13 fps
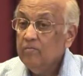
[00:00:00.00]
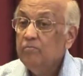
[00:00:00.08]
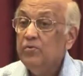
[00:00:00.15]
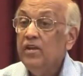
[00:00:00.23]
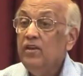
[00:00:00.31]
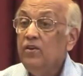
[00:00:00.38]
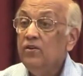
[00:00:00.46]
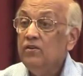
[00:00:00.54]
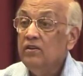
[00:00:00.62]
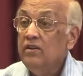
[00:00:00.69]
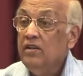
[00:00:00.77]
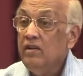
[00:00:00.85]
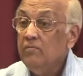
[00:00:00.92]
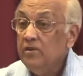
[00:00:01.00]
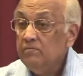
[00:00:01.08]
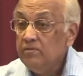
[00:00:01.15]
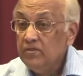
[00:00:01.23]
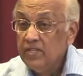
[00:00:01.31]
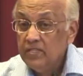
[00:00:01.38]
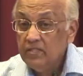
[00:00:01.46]
Bring your
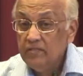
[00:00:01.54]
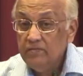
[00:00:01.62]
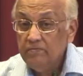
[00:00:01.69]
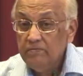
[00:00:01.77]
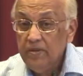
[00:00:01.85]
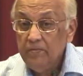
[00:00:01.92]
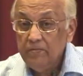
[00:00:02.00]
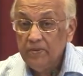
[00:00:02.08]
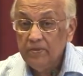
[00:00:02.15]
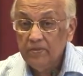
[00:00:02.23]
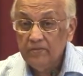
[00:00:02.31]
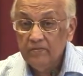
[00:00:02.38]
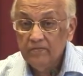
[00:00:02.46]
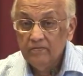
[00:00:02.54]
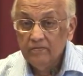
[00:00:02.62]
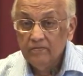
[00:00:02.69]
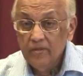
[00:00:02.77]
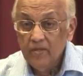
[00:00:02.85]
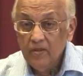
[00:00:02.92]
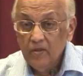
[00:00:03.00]
demon-possessed people
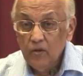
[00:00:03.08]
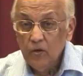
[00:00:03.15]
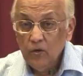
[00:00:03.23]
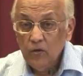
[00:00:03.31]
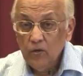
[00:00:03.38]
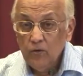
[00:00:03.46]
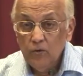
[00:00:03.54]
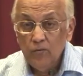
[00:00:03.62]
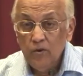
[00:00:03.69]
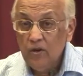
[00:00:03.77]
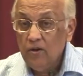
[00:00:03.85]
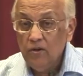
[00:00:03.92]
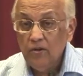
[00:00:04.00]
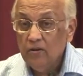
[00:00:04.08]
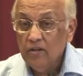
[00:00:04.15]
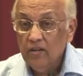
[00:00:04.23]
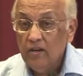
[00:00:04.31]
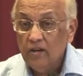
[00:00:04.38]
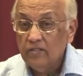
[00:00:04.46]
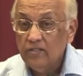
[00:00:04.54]
whom all
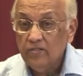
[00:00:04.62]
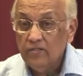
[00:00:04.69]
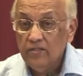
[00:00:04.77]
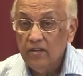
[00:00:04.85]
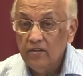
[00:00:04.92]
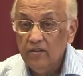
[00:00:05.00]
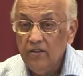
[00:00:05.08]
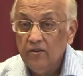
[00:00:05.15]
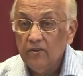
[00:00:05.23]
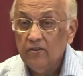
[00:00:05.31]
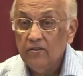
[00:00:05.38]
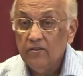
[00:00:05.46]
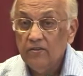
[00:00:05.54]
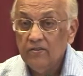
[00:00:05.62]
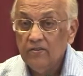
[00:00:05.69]
your gods could not cure,